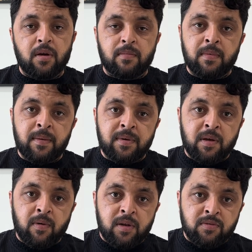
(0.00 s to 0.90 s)
Maybe the
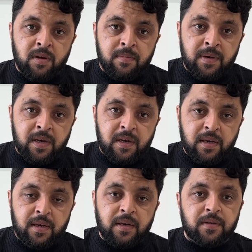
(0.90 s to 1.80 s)
walls will
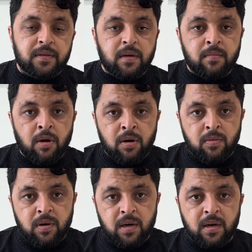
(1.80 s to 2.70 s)
be block
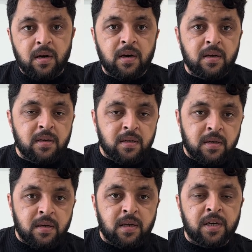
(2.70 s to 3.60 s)
work, or
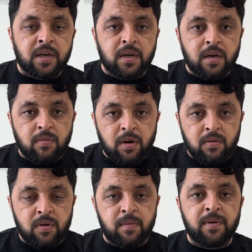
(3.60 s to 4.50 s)
internal wall
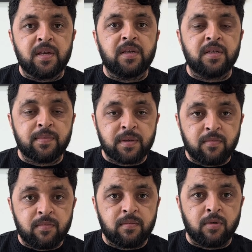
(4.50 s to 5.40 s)
will be
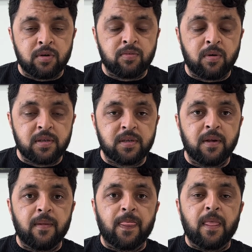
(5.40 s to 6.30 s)
gypsum board walls.
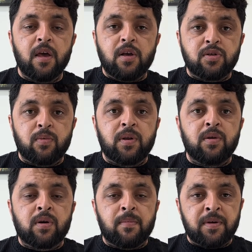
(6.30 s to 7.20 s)
So when
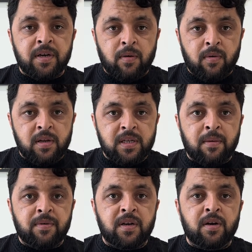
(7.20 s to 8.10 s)
you complete the walls,
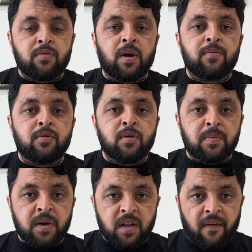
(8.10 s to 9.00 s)
after that you have to go
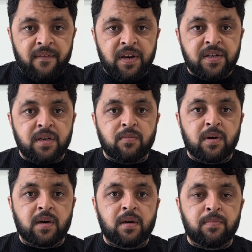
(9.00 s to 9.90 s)
for the finishing
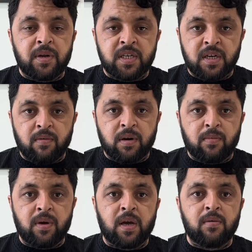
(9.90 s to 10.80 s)
work. Finishing work,
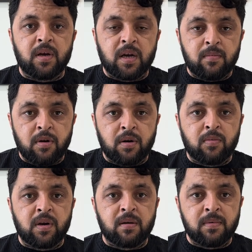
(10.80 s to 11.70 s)
we have like a block
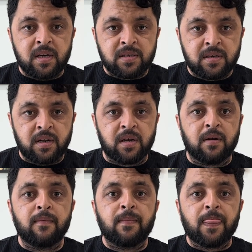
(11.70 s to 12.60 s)
work, plastering,
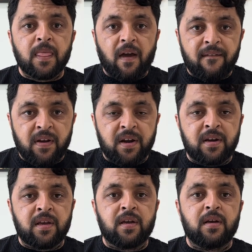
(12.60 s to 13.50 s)

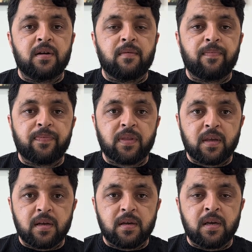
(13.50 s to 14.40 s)
painting,
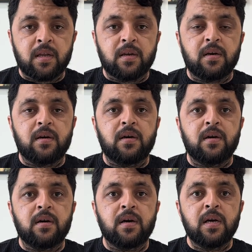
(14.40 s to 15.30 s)

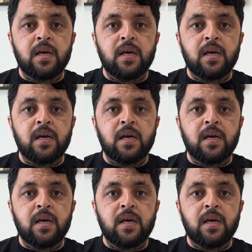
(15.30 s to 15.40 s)
and